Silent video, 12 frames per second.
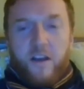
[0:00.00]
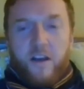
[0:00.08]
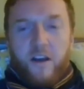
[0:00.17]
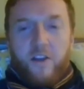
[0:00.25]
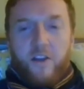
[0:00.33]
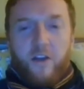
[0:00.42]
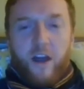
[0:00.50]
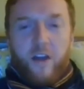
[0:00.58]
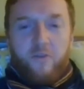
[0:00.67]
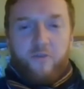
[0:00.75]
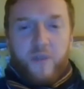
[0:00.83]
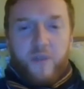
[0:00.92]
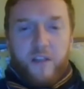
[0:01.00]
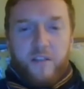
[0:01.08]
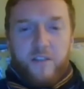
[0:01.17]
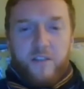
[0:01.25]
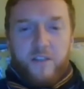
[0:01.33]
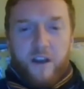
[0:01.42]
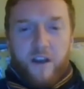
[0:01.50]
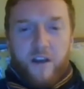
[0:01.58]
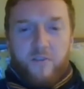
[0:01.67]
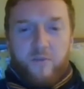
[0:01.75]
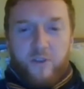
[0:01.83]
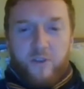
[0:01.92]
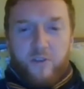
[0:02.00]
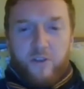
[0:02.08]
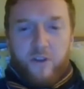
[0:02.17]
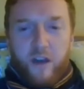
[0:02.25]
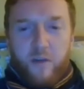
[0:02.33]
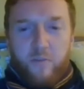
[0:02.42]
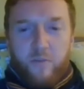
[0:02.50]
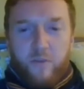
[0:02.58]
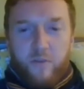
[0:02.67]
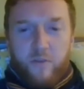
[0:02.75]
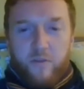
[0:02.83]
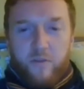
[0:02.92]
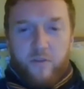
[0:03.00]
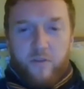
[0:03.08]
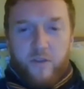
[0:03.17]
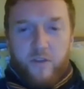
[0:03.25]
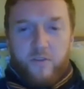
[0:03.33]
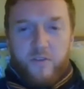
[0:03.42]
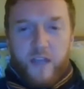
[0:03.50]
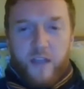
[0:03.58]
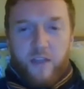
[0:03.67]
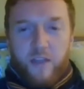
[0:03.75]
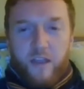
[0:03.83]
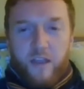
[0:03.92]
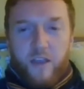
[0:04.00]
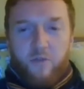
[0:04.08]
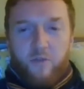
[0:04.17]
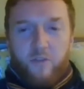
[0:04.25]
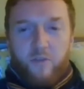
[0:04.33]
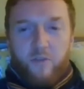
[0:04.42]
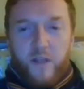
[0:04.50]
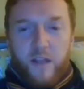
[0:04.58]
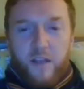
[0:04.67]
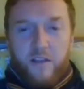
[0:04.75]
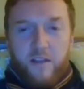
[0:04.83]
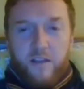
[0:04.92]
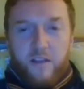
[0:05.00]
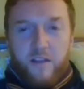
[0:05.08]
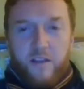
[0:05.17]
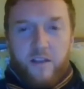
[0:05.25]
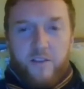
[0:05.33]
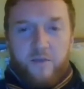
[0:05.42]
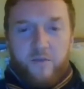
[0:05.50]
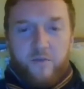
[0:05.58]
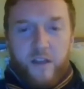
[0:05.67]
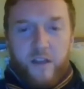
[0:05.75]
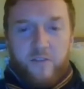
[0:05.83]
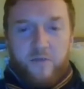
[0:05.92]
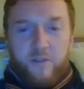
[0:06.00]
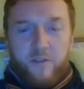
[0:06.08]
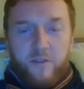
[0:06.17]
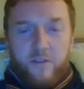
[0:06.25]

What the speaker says: Are there 100 million stars when you look up in your 10th year on the planet, little veteran?